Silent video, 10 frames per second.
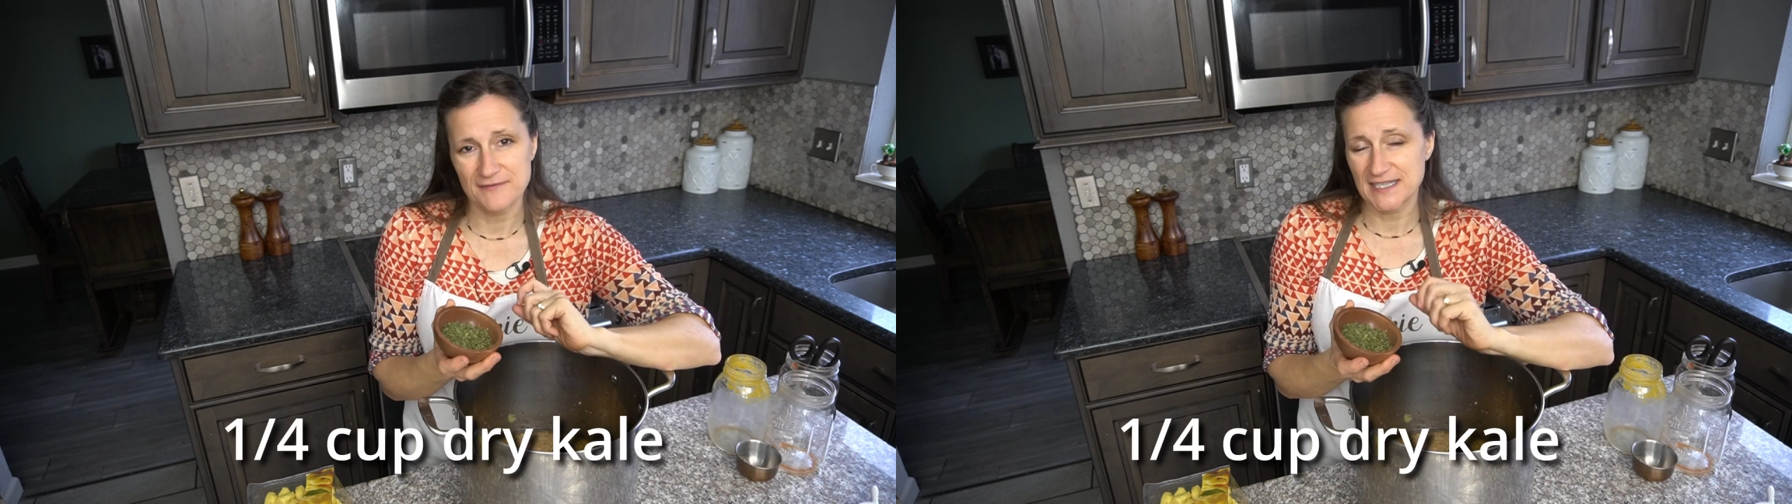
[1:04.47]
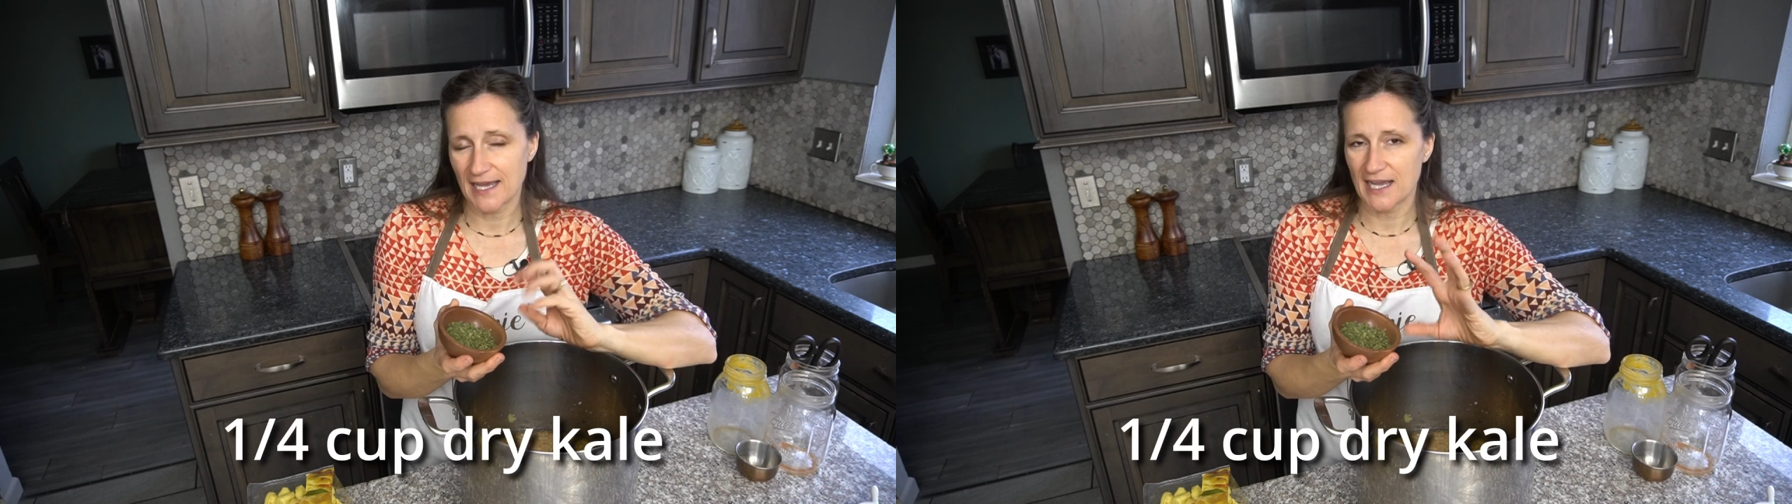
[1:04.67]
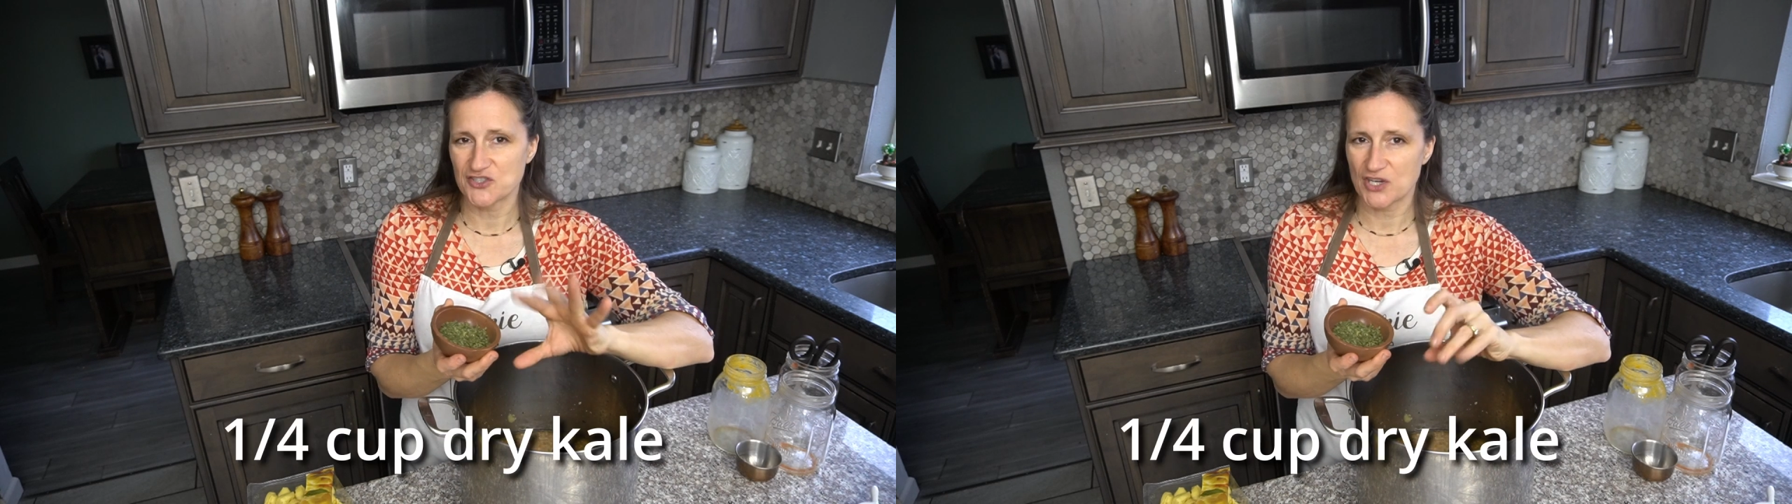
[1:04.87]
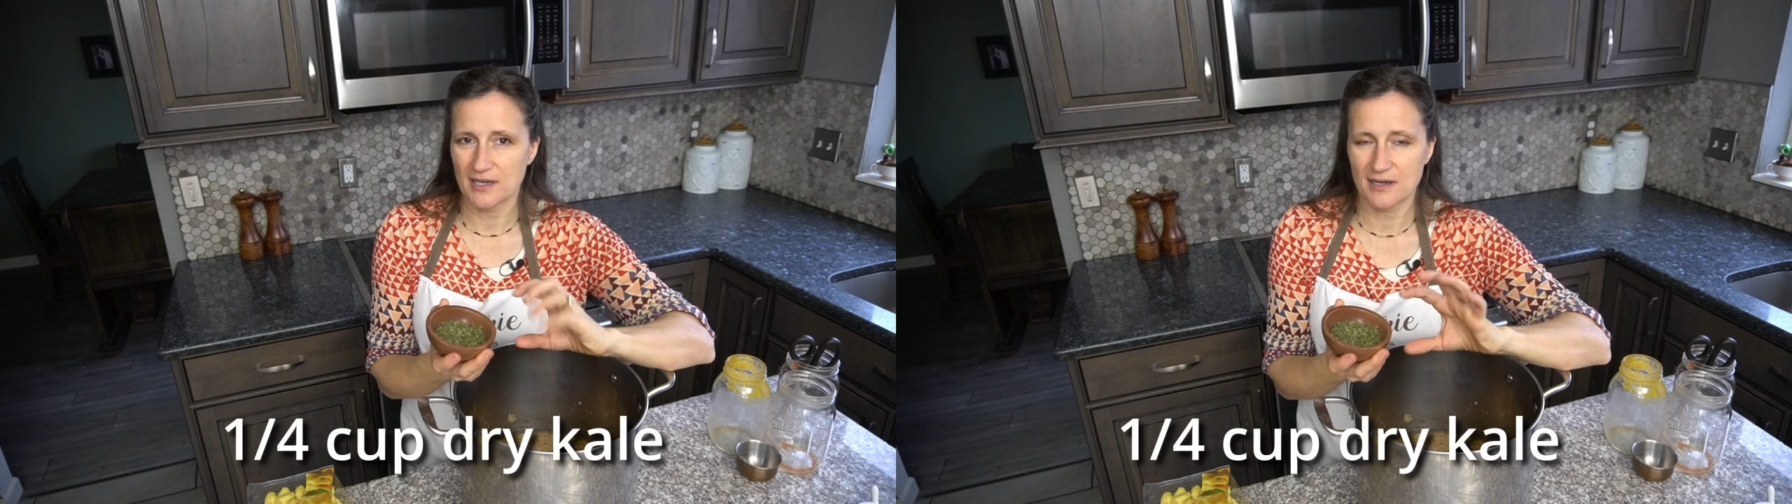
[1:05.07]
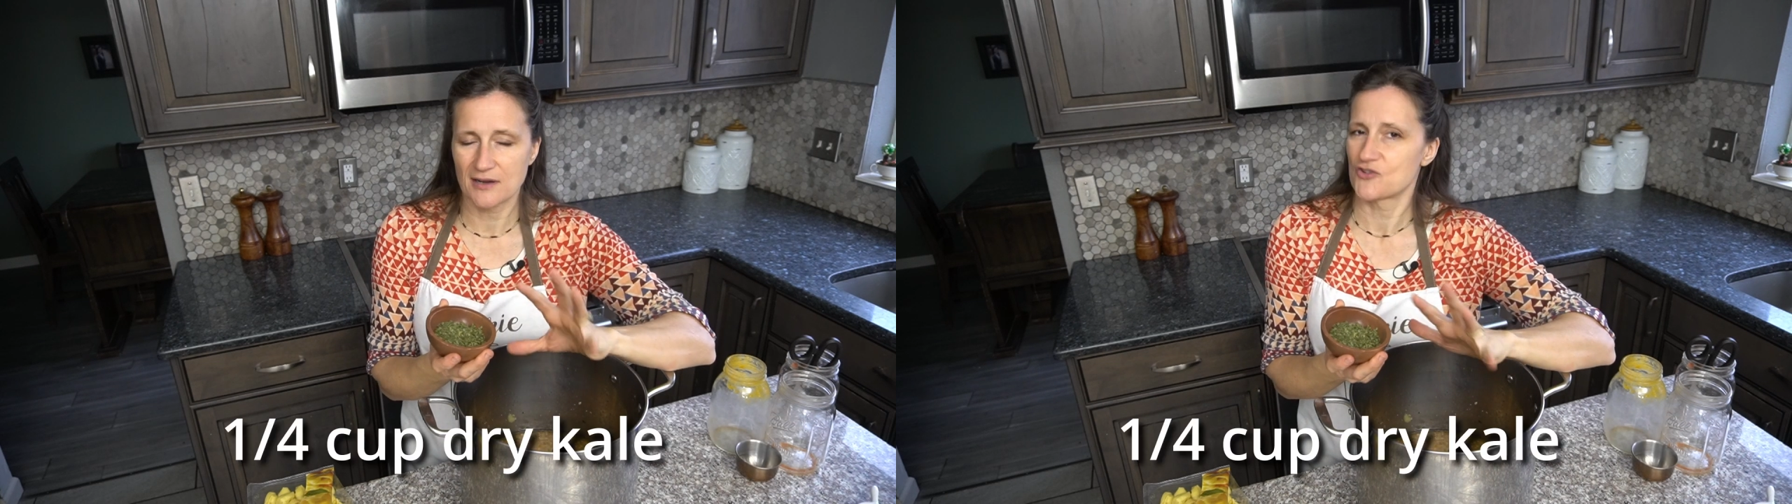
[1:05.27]

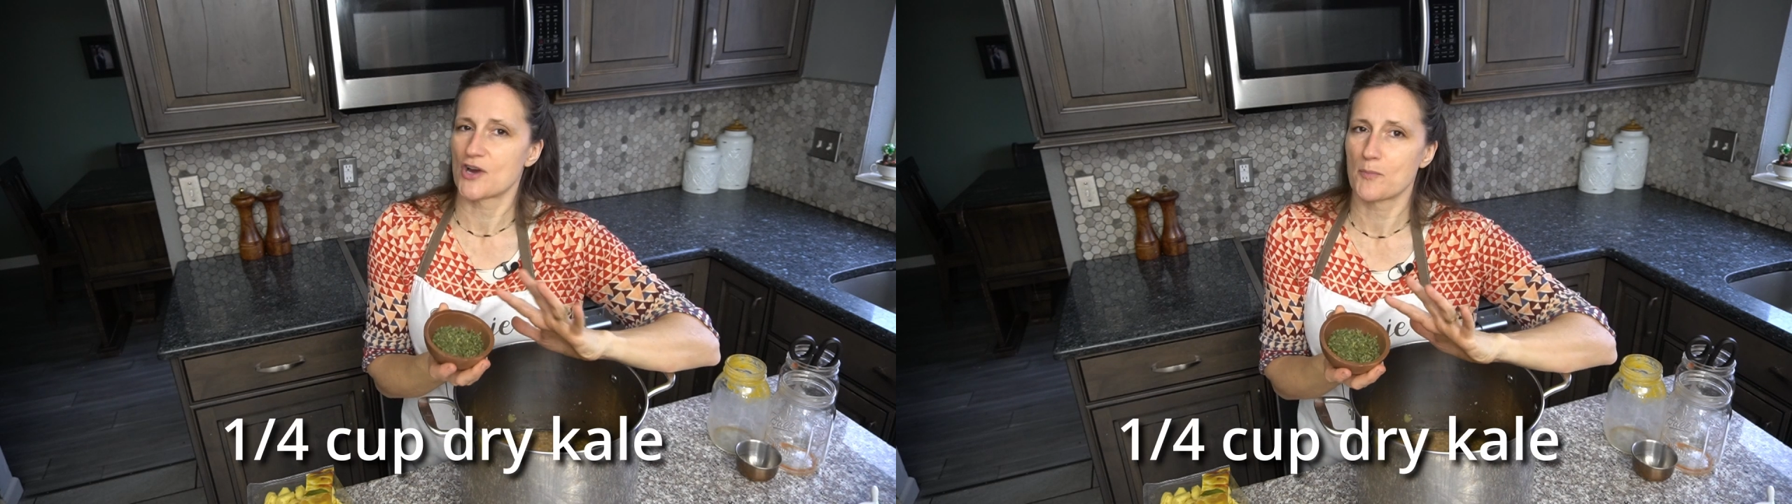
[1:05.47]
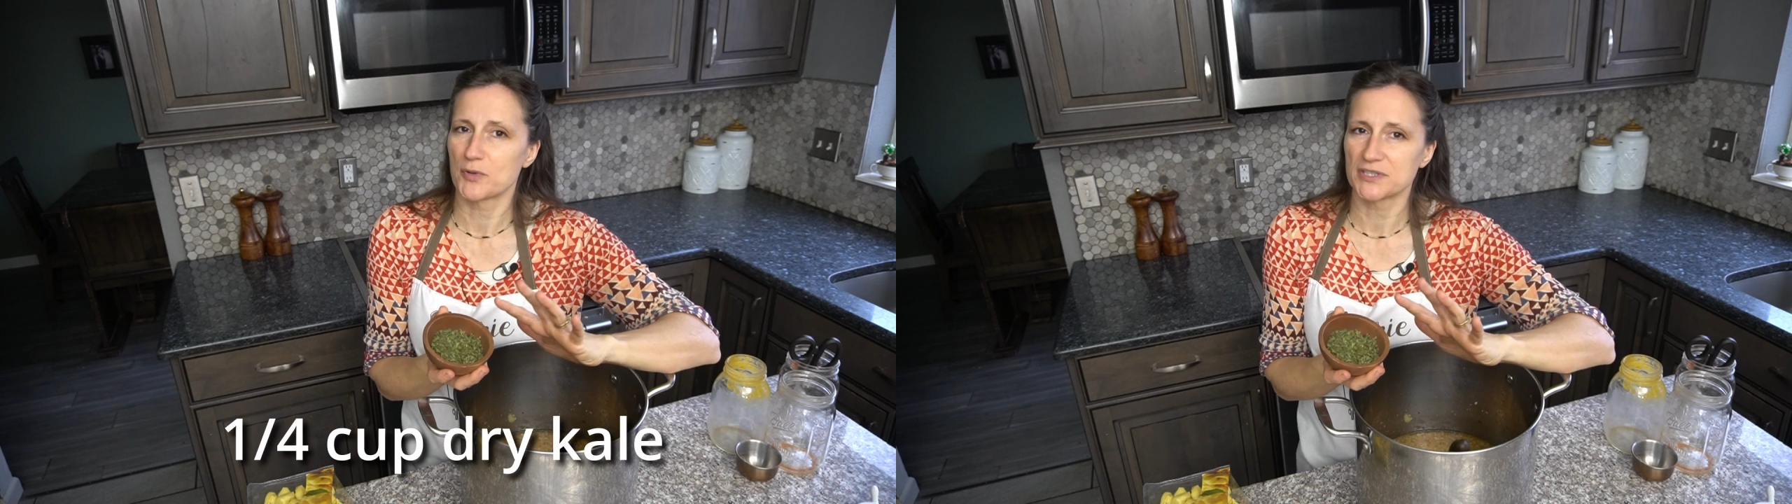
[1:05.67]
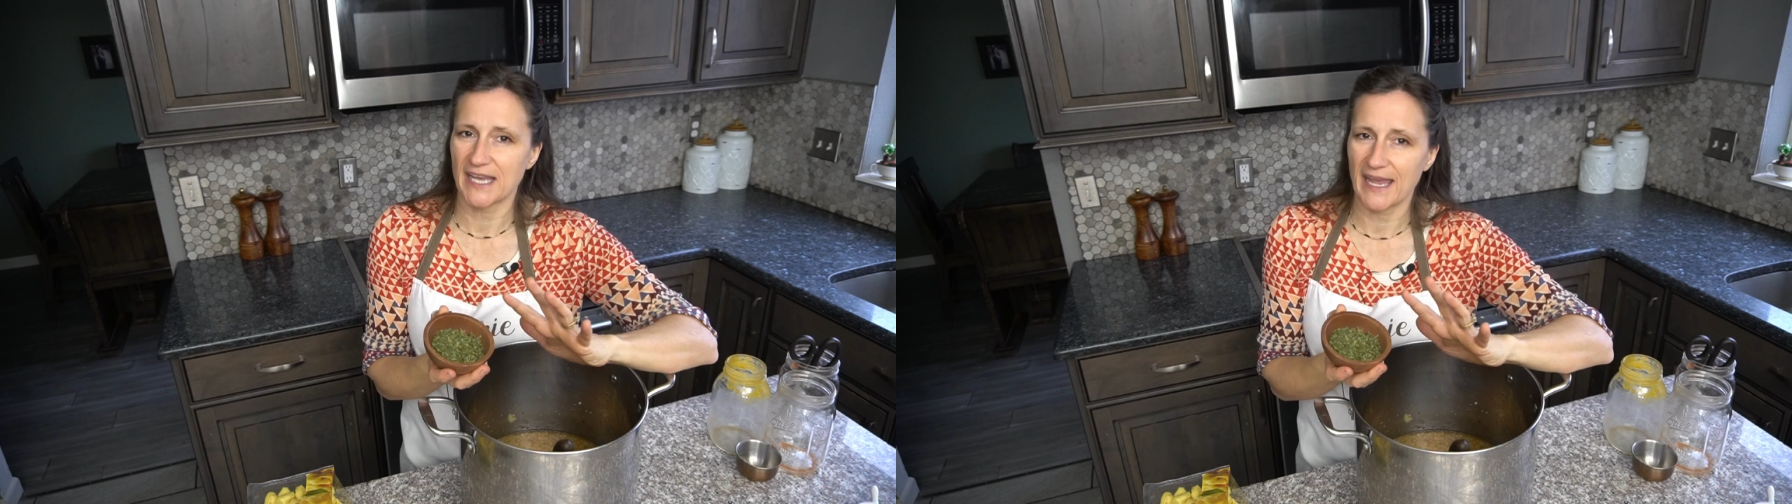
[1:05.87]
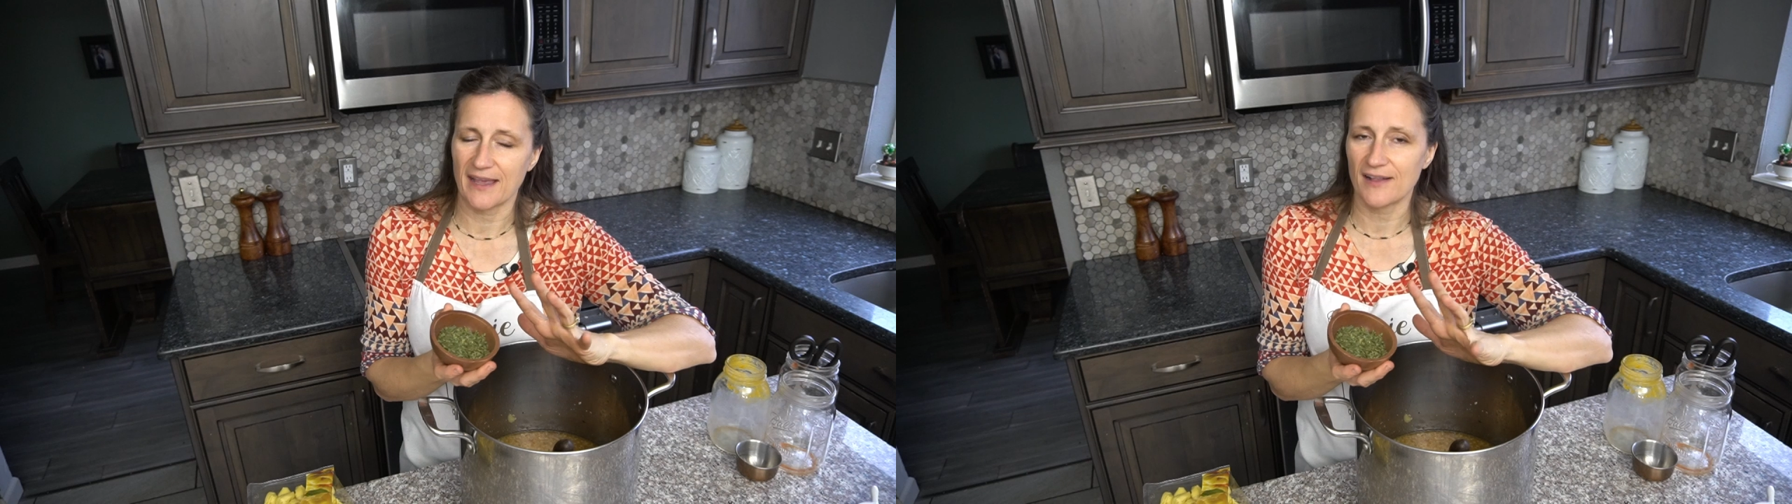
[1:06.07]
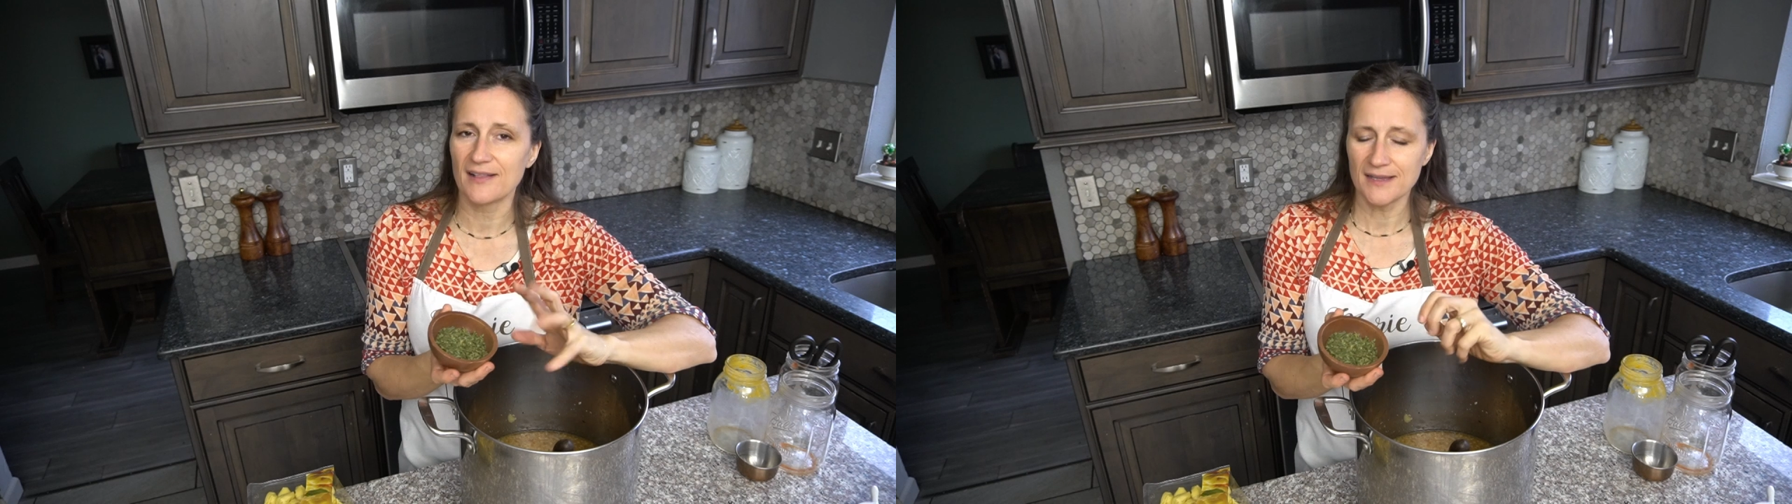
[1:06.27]
dehydrated and crumbled
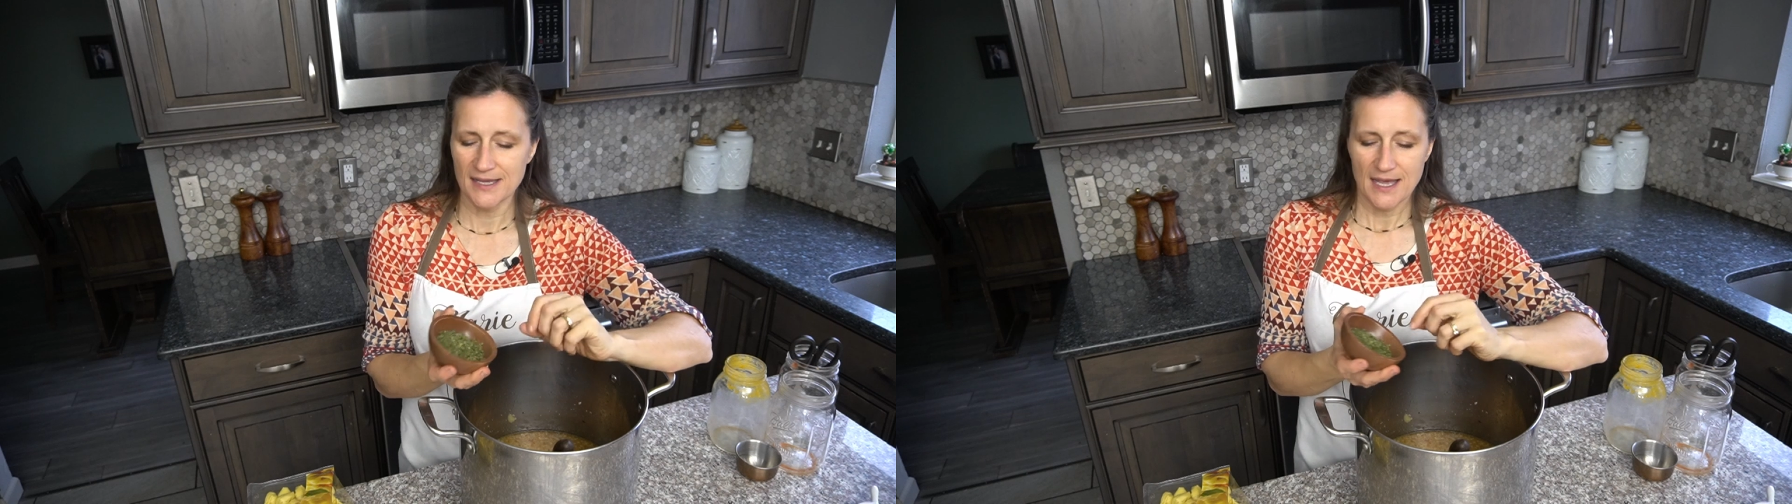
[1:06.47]
kale.